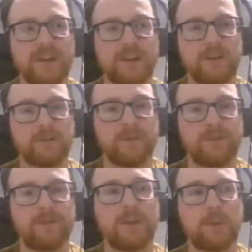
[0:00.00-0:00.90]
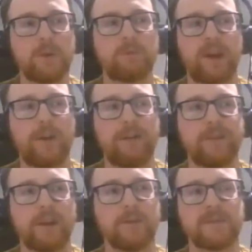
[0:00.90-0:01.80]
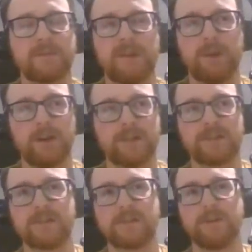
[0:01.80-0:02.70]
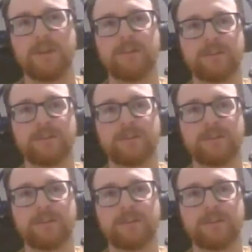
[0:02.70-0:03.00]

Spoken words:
done it with fewer brown envelopes being passed as well.